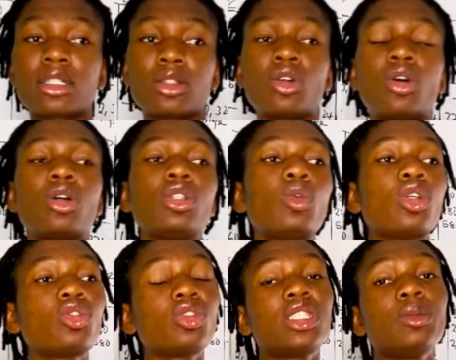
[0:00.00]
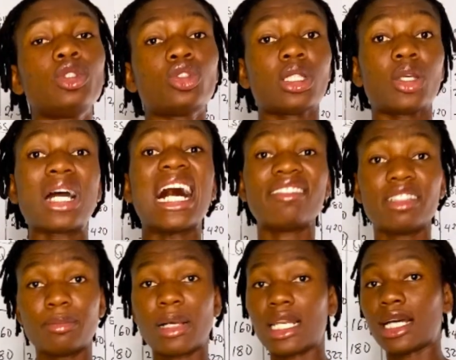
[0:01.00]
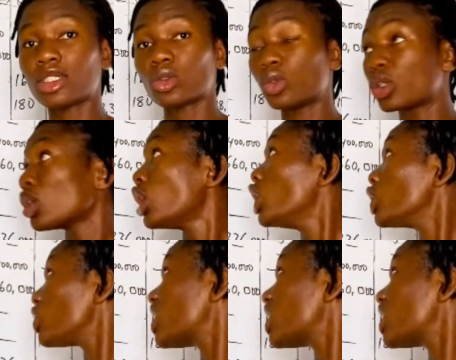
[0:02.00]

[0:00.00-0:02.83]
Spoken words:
or you want to still be sure that you have a balanced work, you